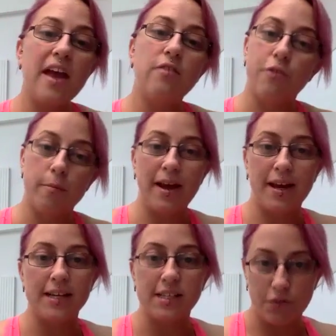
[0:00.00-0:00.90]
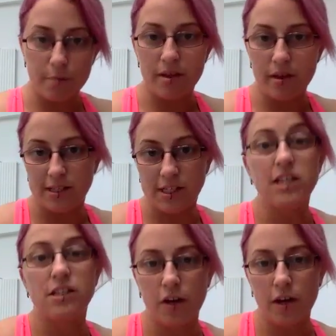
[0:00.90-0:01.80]
then so, from I guess from the
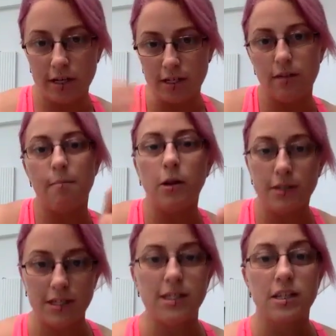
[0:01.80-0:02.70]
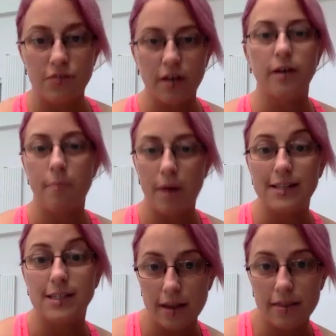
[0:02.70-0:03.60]
six figure to the multi six figure mindset.